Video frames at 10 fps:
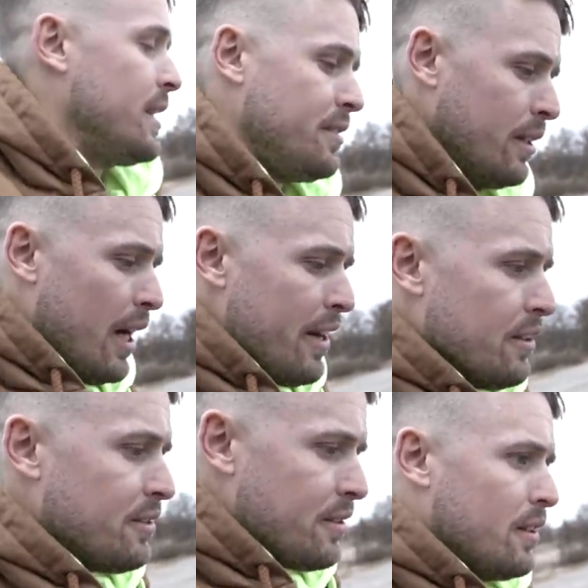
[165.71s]
Yeah, see, a lot
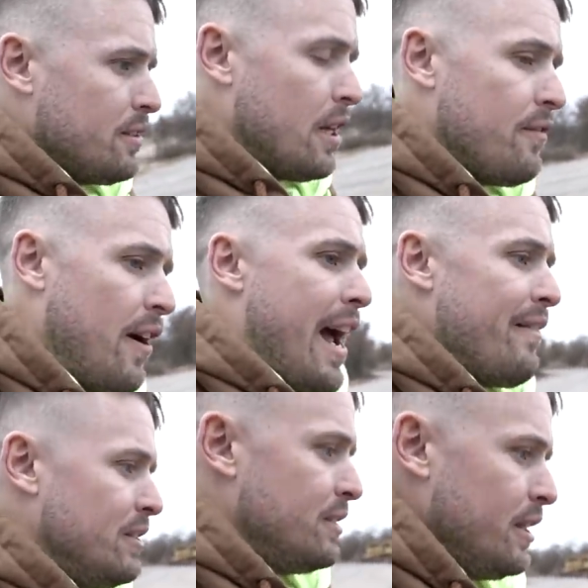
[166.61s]
of this stuff I
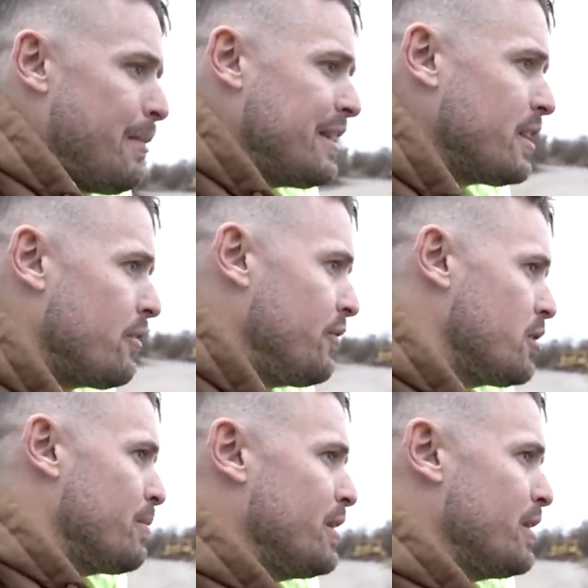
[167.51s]
haven't seen myself either,